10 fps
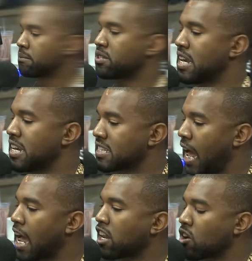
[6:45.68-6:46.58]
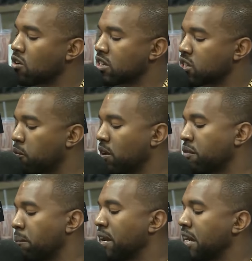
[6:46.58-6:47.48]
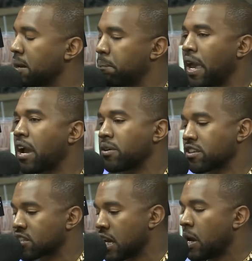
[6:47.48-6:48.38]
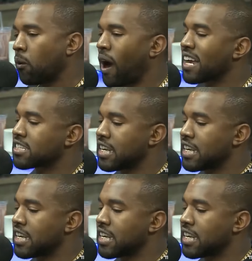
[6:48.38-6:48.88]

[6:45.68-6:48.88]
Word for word: adds a layer of intrigue to the ongoing saga surrounding West's